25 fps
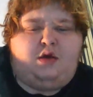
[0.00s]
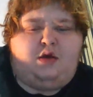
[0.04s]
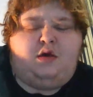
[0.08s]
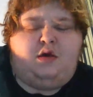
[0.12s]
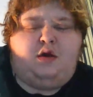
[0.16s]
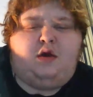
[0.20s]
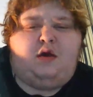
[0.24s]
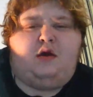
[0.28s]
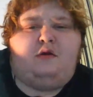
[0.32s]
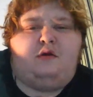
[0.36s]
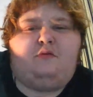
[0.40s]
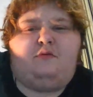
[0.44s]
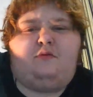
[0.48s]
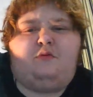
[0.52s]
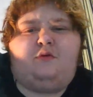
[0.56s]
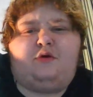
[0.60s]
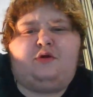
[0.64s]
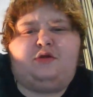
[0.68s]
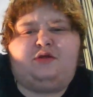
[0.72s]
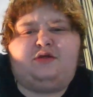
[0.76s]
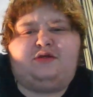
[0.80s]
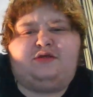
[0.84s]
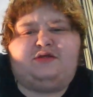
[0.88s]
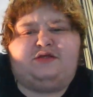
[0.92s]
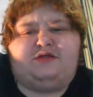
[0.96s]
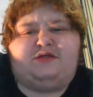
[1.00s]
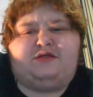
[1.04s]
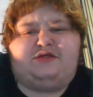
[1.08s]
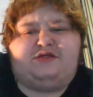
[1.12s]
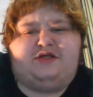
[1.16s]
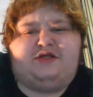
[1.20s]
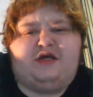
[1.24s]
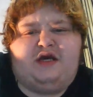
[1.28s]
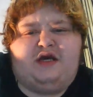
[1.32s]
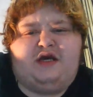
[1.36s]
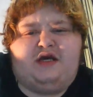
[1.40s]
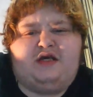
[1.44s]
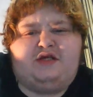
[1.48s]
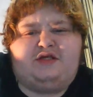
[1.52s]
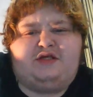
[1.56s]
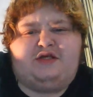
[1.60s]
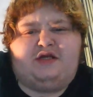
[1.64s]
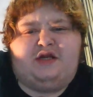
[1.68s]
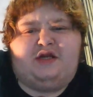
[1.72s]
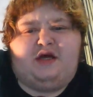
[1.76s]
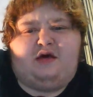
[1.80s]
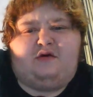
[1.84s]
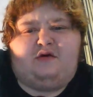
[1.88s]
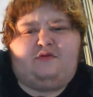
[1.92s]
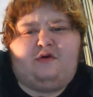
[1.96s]
Hey everyone, this is Jade
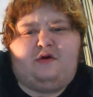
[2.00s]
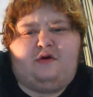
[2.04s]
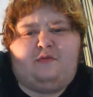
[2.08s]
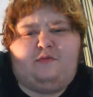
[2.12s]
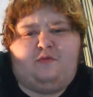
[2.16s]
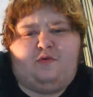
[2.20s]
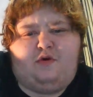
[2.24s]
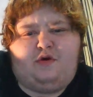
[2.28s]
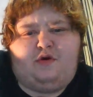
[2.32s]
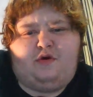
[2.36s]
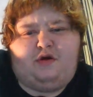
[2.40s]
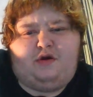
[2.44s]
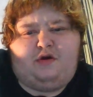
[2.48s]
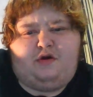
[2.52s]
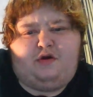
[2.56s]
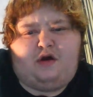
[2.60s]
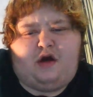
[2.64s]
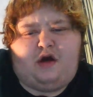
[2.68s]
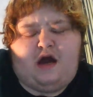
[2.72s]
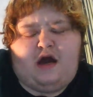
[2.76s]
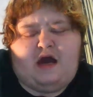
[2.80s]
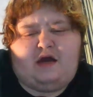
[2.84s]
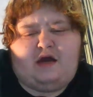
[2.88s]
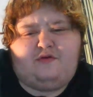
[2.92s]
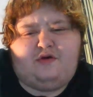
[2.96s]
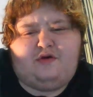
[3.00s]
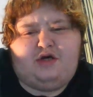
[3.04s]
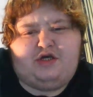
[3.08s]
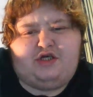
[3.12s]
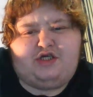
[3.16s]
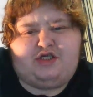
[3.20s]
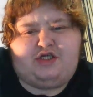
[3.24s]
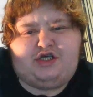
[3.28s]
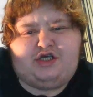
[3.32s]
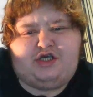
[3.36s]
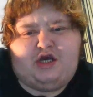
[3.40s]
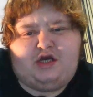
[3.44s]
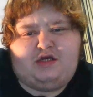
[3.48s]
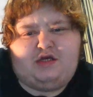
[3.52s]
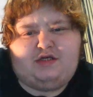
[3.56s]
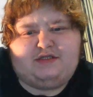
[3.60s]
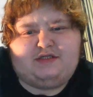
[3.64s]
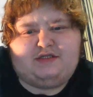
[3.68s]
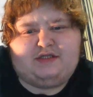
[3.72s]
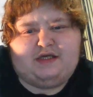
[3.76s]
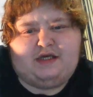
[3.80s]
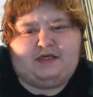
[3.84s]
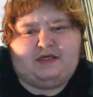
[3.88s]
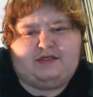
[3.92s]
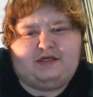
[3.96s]
Janelle Rae Moore, your Irish
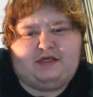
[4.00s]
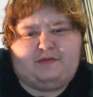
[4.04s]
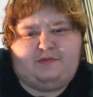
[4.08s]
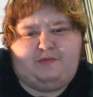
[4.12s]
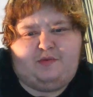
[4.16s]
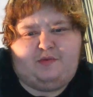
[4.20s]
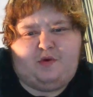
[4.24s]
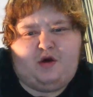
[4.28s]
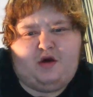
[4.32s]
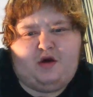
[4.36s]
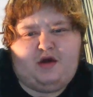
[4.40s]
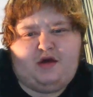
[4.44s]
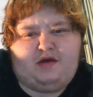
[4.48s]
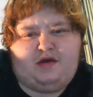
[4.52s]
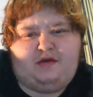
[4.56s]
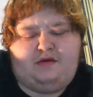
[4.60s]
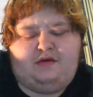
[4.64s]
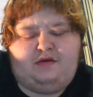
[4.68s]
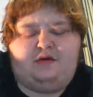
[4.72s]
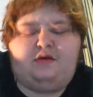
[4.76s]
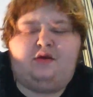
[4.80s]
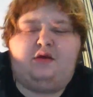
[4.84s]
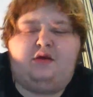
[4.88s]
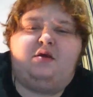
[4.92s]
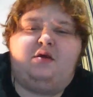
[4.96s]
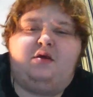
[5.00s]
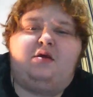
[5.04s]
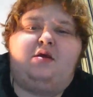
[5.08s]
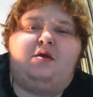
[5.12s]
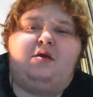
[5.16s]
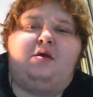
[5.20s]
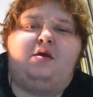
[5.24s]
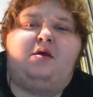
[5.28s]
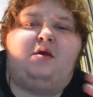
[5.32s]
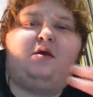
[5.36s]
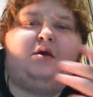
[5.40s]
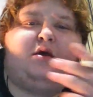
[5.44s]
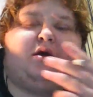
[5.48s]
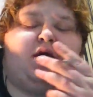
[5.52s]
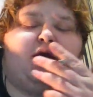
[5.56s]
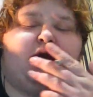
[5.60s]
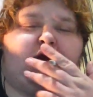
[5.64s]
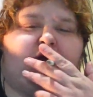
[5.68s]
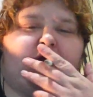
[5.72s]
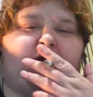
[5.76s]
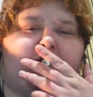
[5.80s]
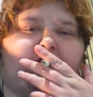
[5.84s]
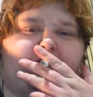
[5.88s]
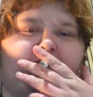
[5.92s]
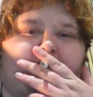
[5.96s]
Celtic boy.
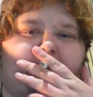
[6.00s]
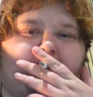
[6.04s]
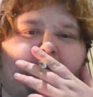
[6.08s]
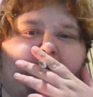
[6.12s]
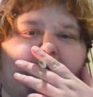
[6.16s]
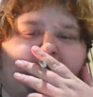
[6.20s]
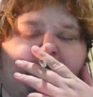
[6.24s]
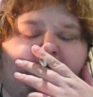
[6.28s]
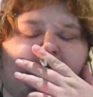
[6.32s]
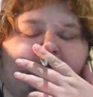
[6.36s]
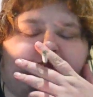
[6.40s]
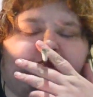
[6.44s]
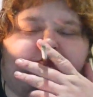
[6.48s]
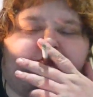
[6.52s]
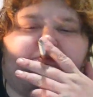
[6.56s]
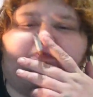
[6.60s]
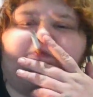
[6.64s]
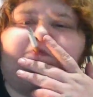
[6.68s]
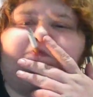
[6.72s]
And I